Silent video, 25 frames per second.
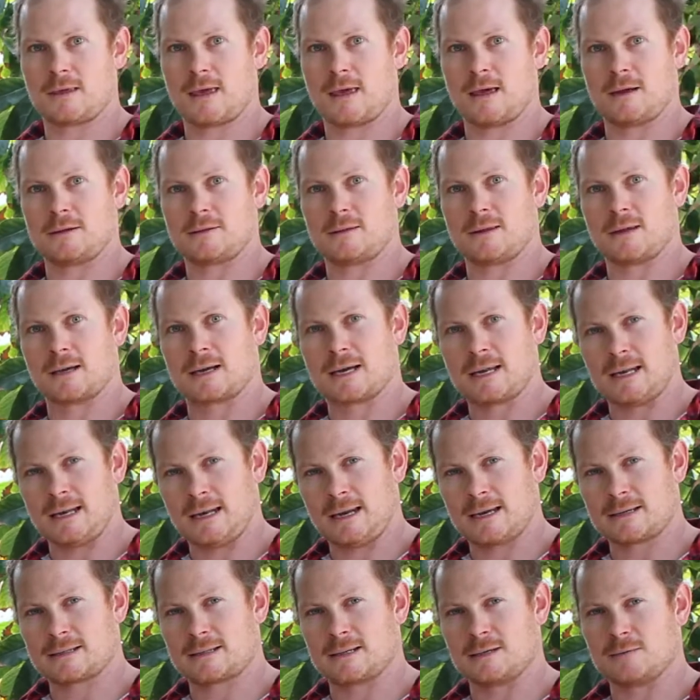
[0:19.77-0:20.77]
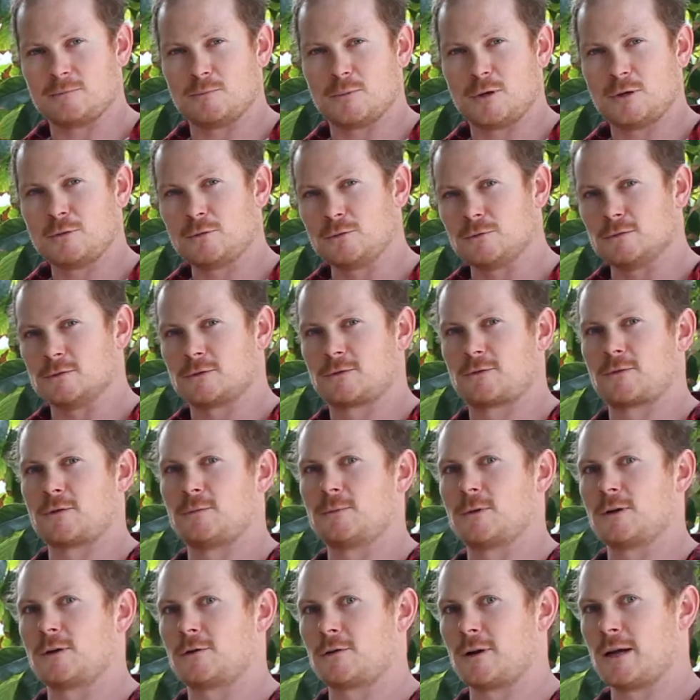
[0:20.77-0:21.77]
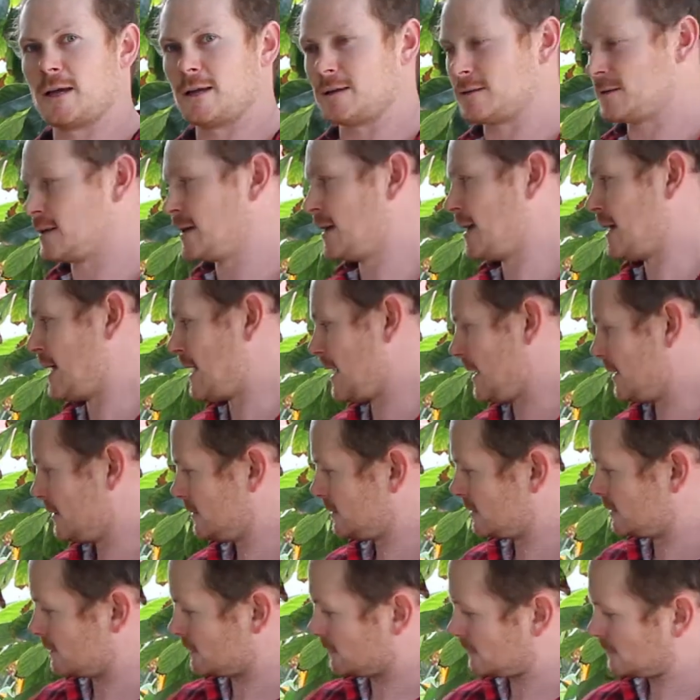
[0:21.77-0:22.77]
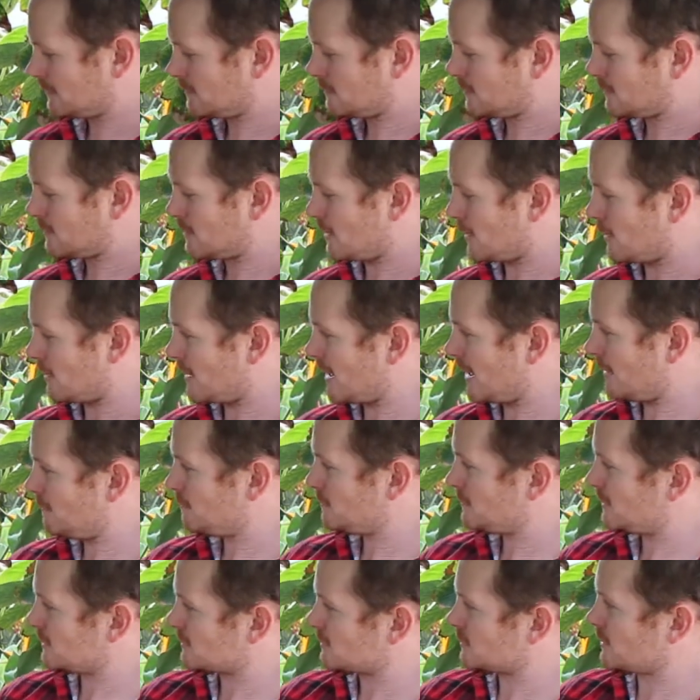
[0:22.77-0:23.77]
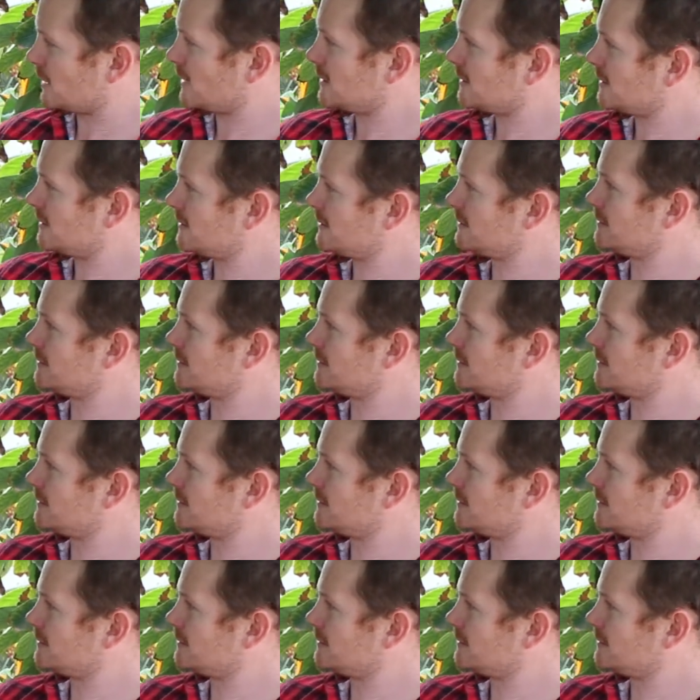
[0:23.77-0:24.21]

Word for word: out they're collecting minerals from the ground to go up the trunk,